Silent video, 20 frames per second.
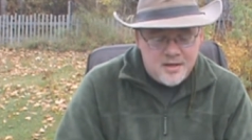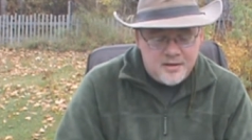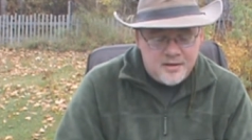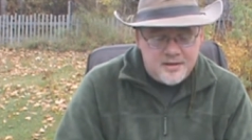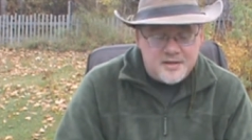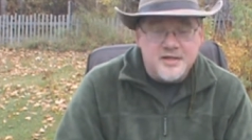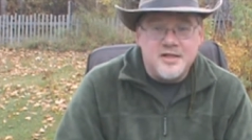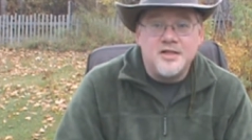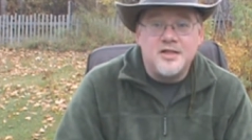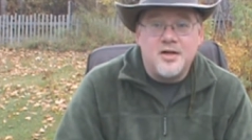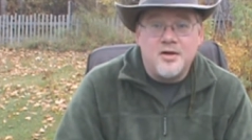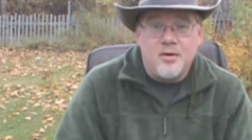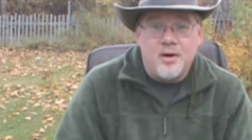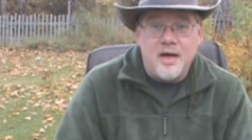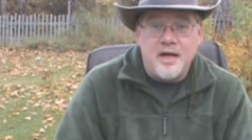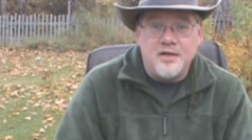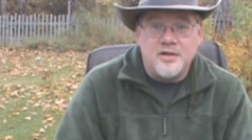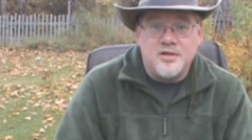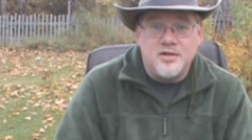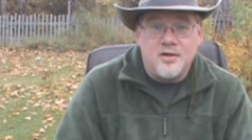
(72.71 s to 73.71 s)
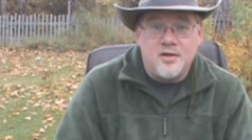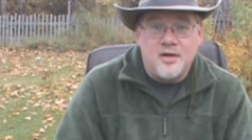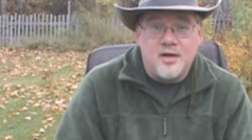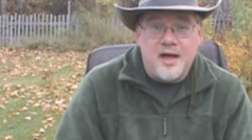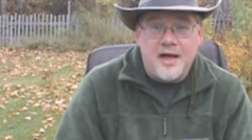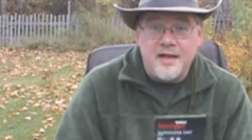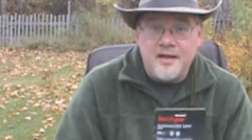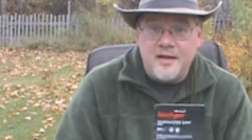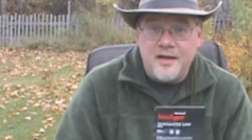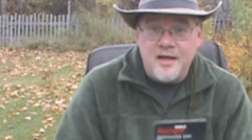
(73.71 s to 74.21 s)
This is a great saw.
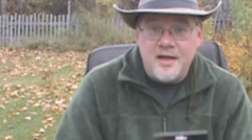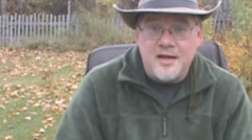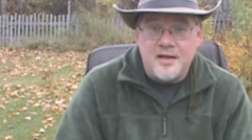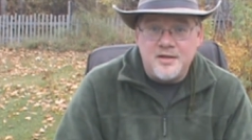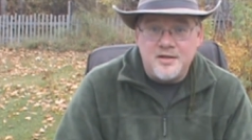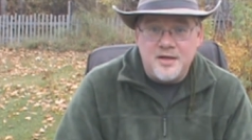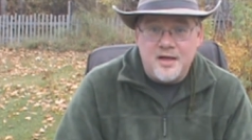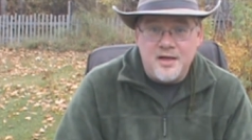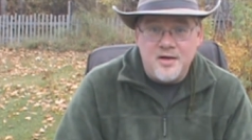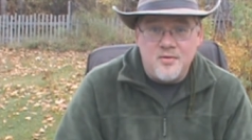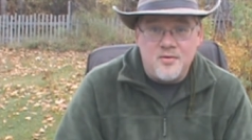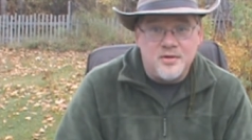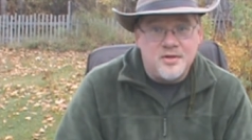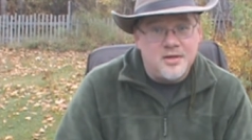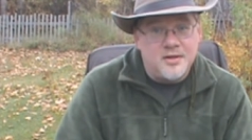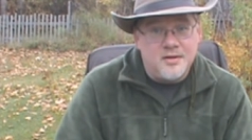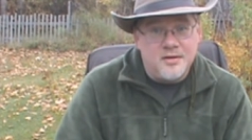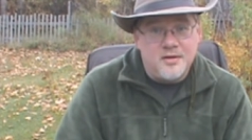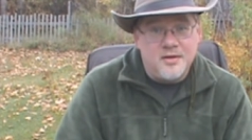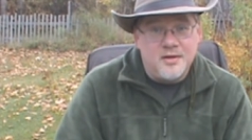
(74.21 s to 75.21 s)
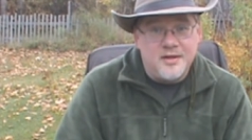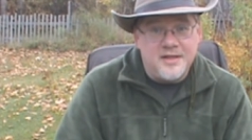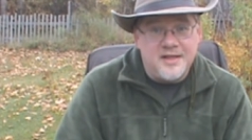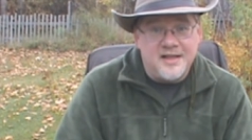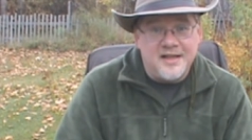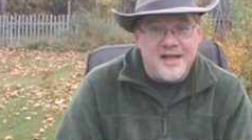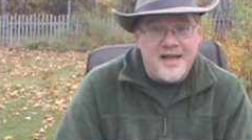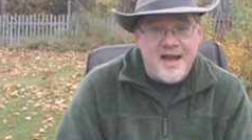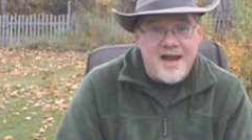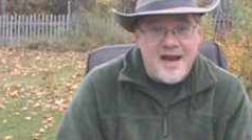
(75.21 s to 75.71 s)
And this, I know it's a little
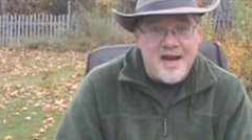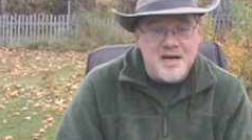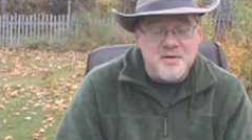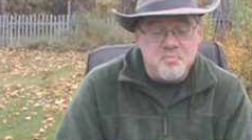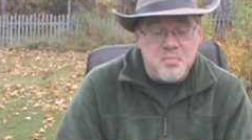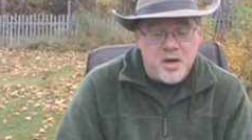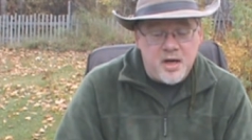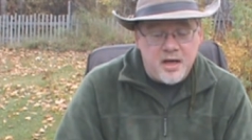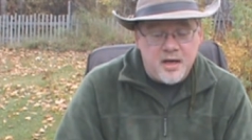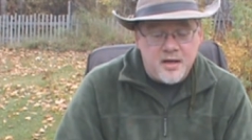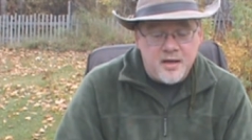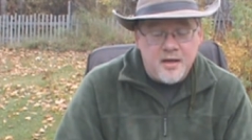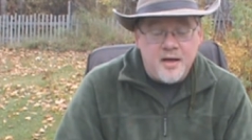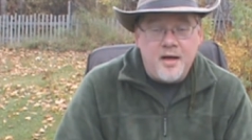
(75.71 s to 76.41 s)
delayed, but